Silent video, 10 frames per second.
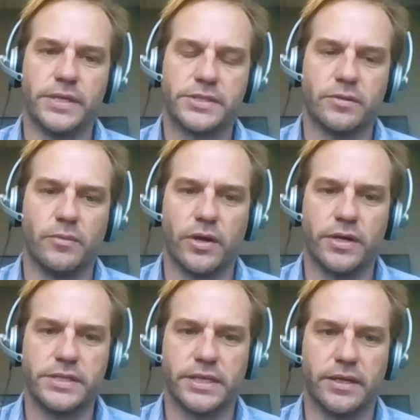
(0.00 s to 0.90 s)
this
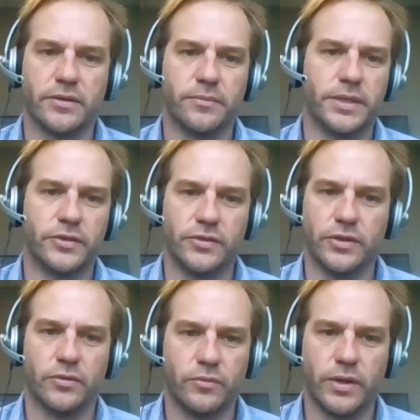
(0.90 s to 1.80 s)
commodity cycle, because you
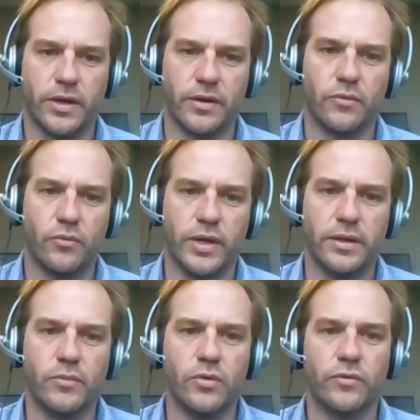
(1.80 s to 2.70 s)
know we've got to
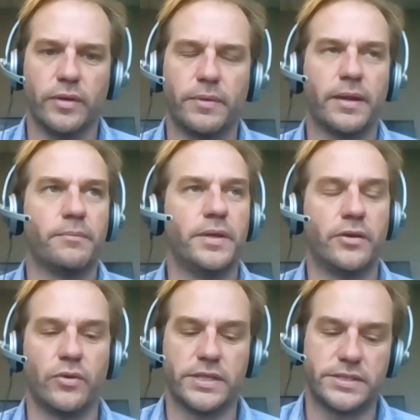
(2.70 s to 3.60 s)
really move and, and be
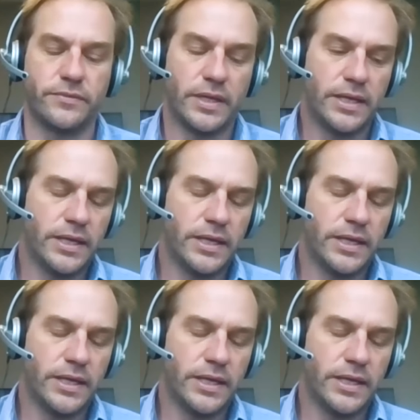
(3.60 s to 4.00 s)
aggressive.